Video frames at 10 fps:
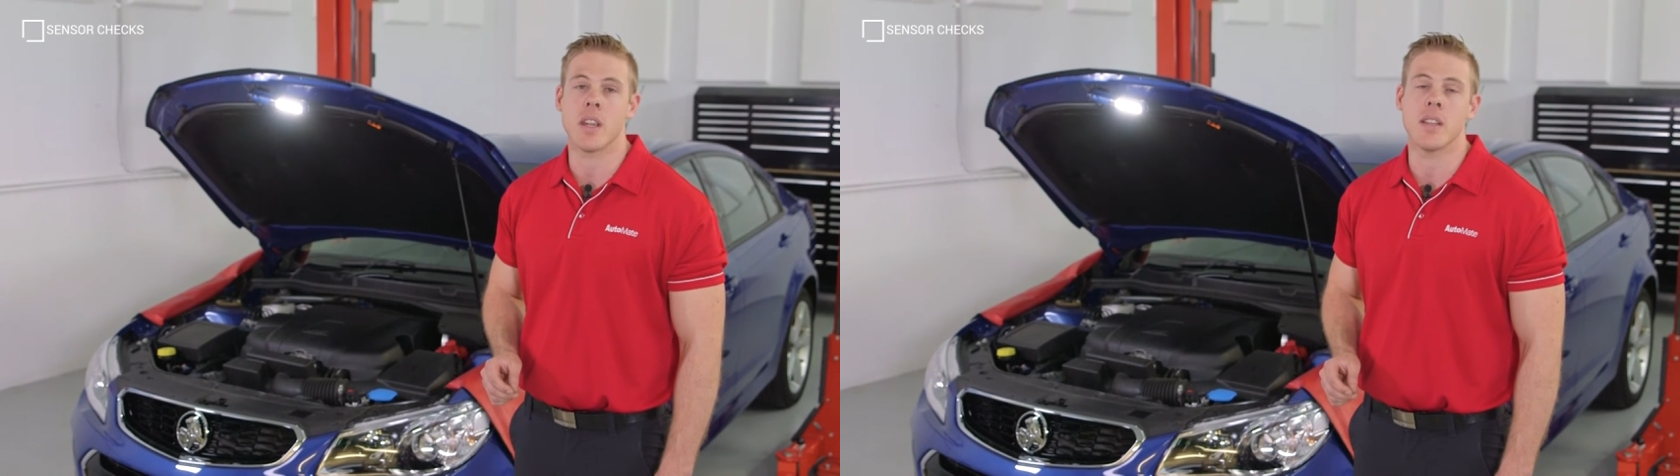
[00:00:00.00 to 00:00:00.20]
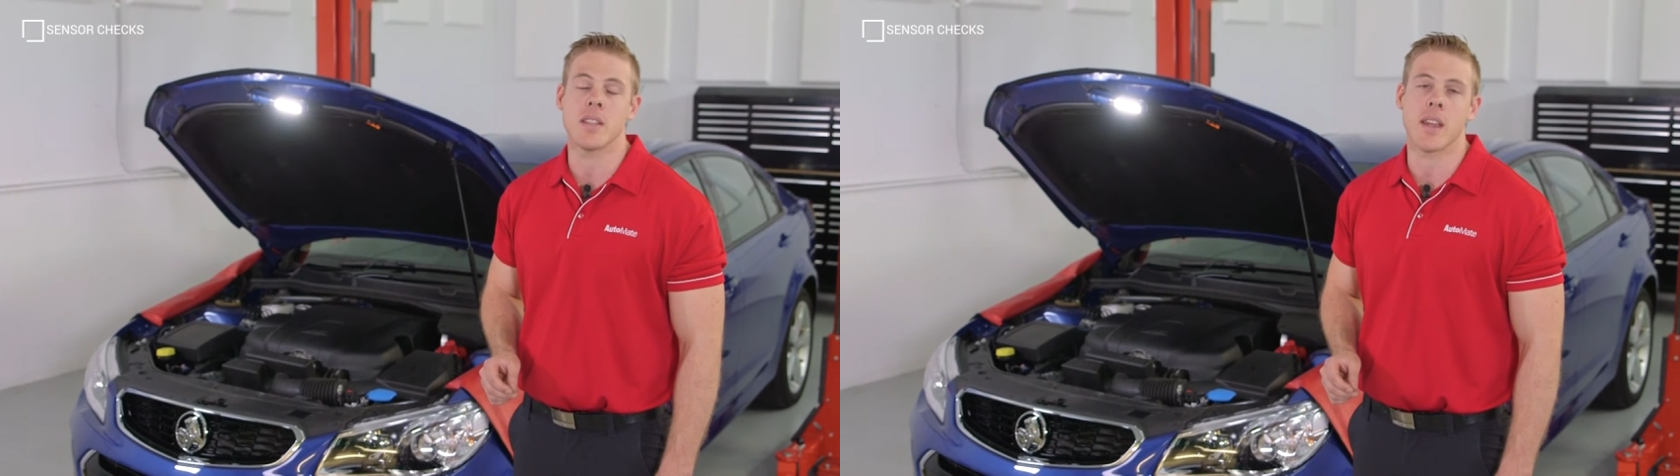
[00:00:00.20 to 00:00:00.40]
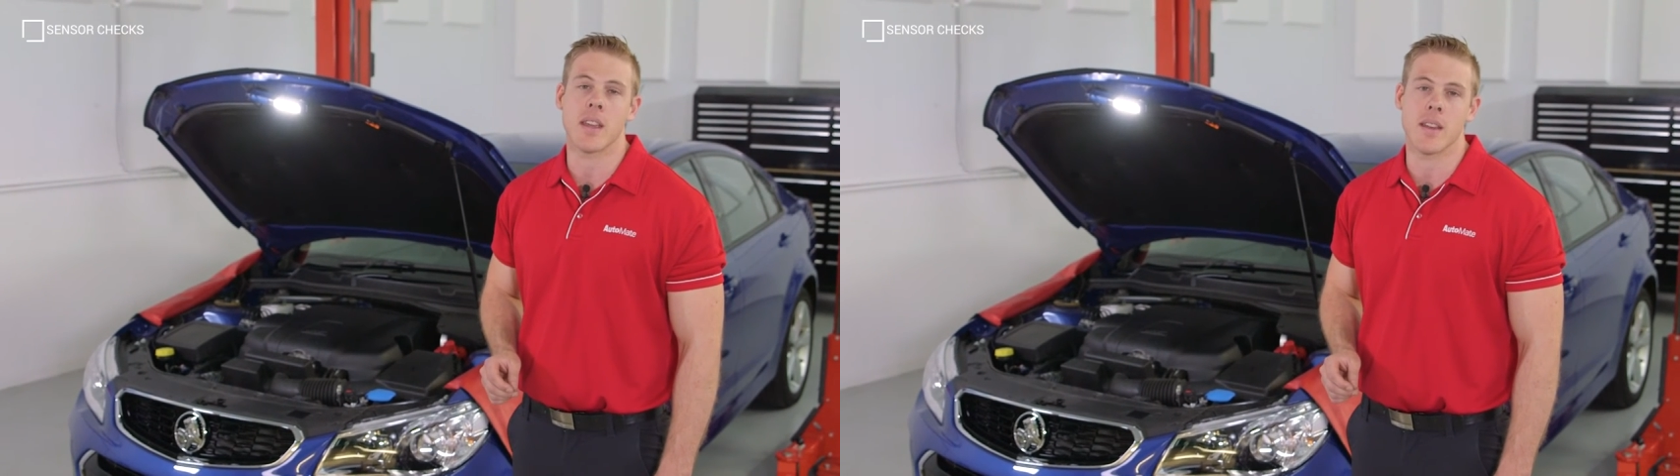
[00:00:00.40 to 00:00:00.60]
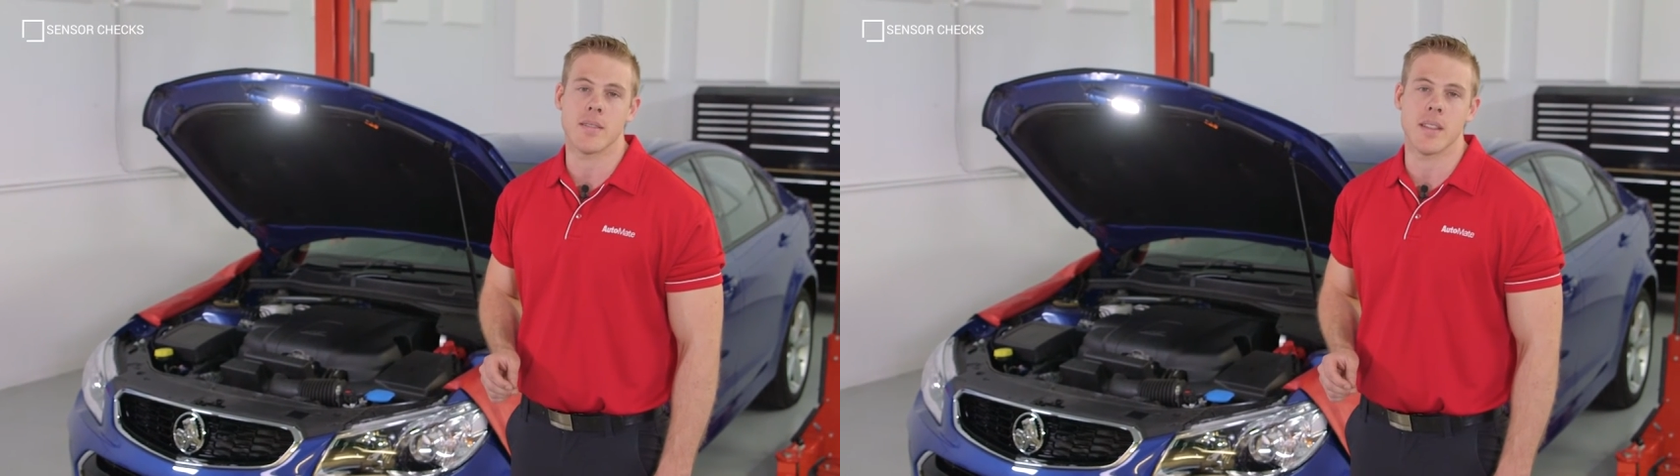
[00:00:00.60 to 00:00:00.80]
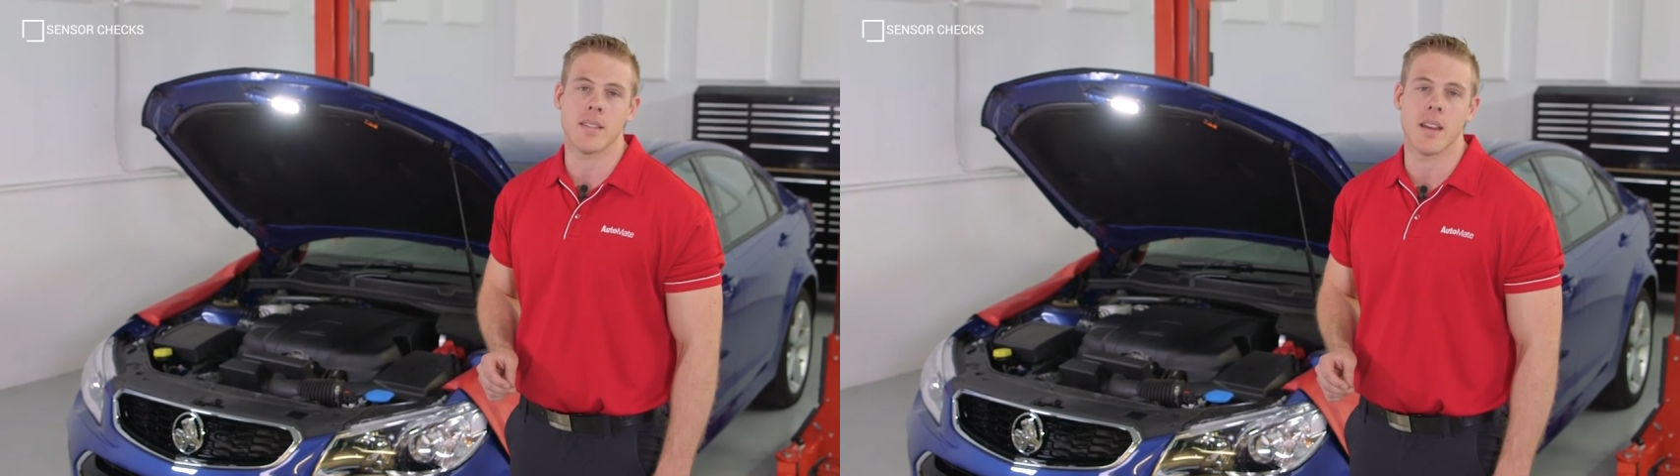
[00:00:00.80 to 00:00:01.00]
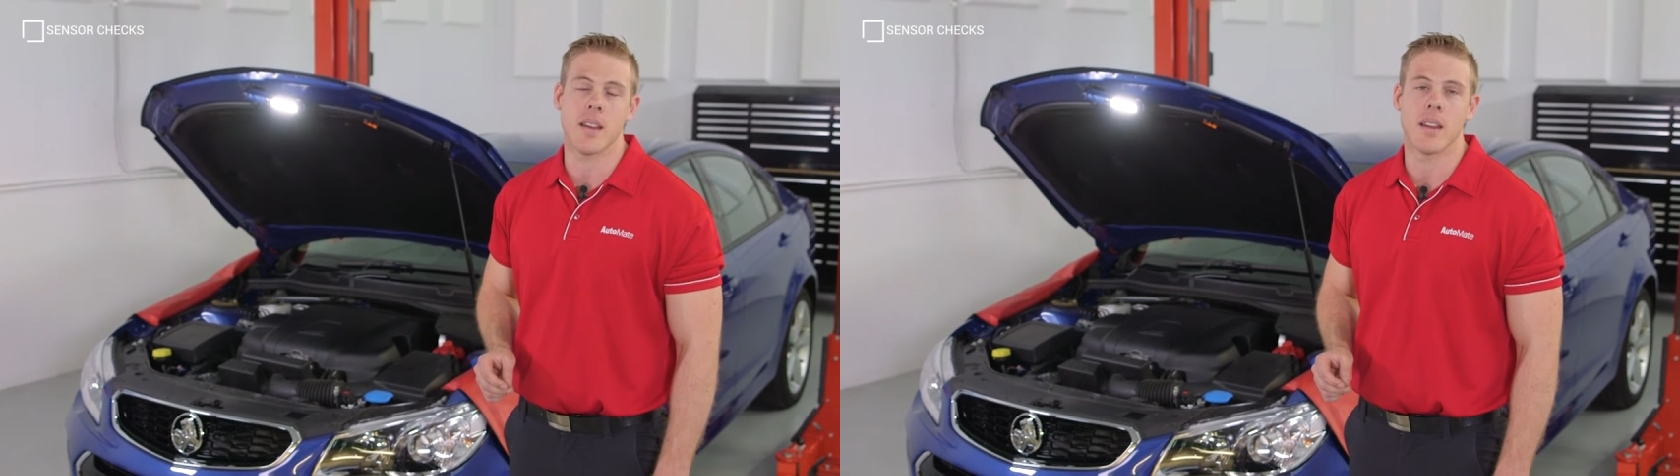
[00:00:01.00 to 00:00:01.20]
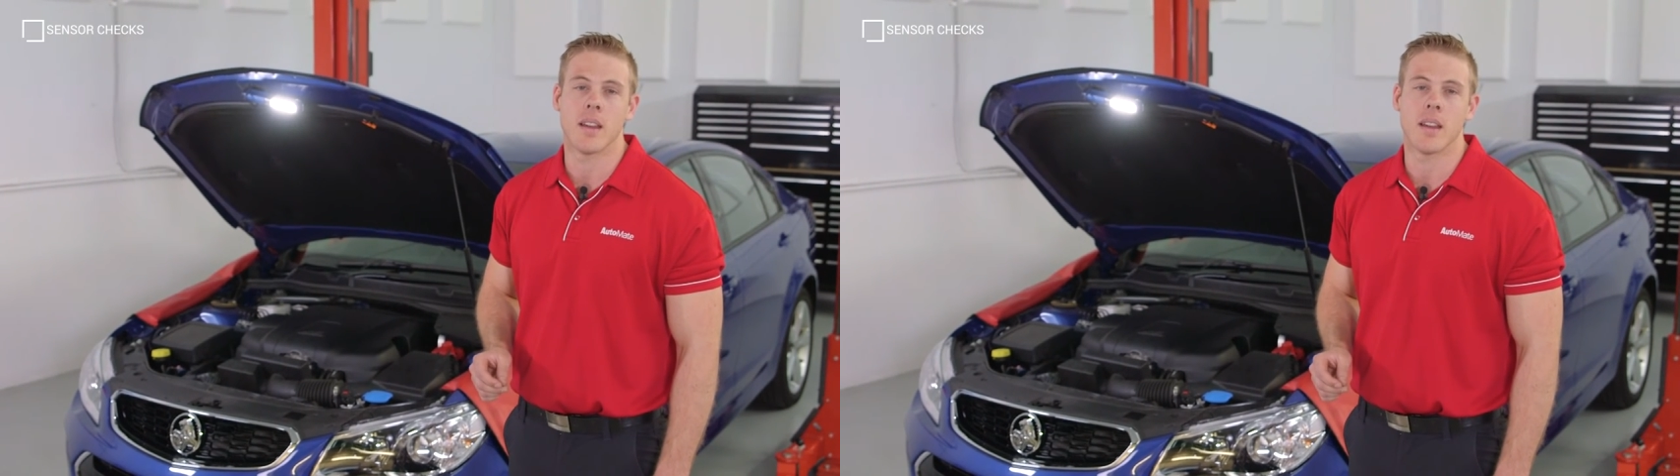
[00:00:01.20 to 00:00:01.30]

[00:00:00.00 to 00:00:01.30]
intake air sensor.